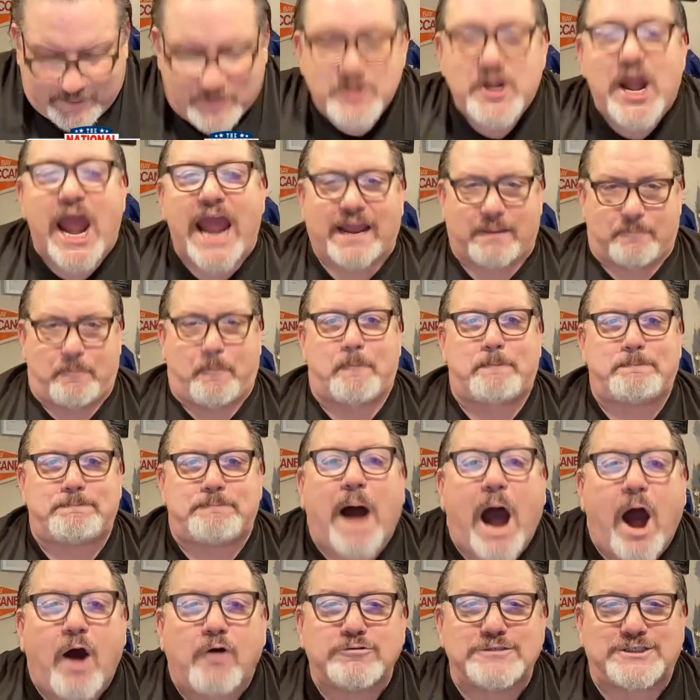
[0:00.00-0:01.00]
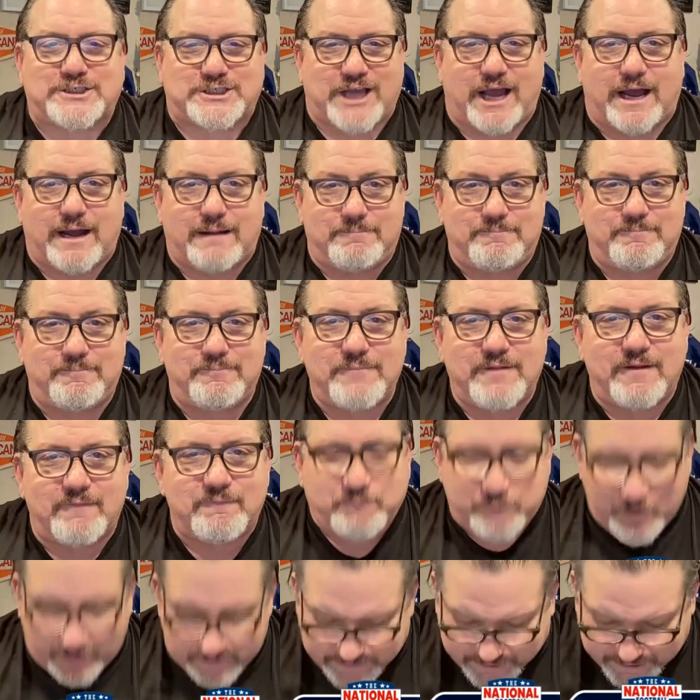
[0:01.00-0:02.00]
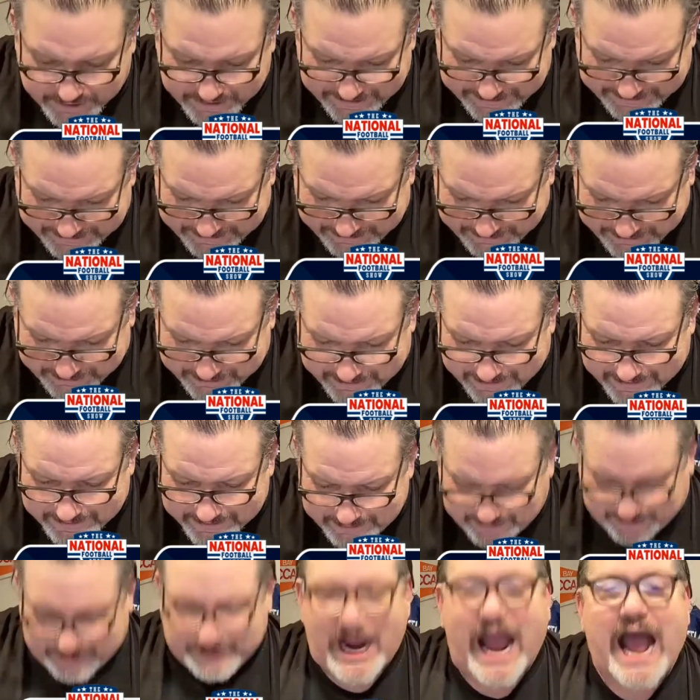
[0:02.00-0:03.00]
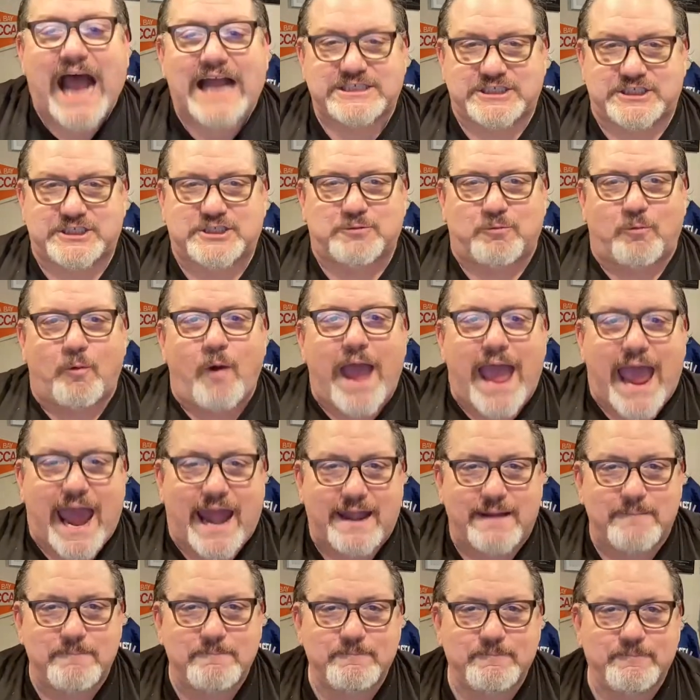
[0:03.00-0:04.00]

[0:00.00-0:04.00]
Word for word: Nick Bosa versus Josh Sweat.